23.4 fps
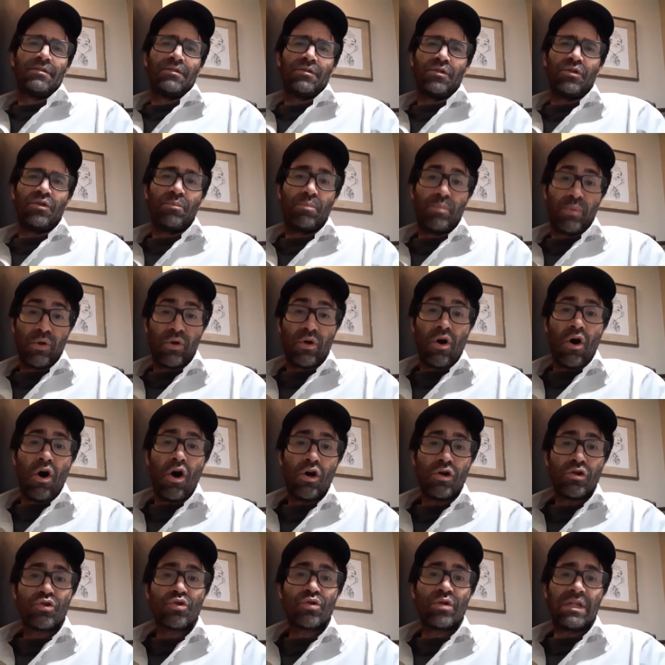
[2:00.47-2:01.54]
You put
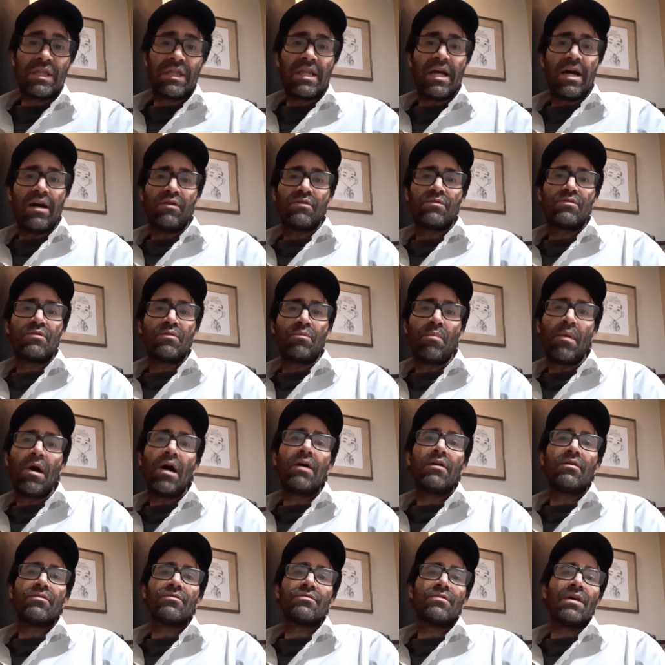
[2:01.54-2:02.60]
100,000
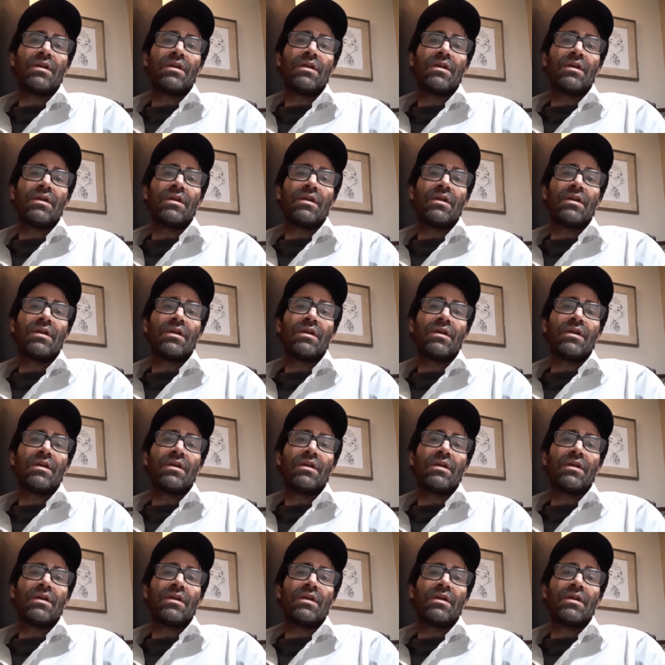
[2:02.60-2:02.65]
miles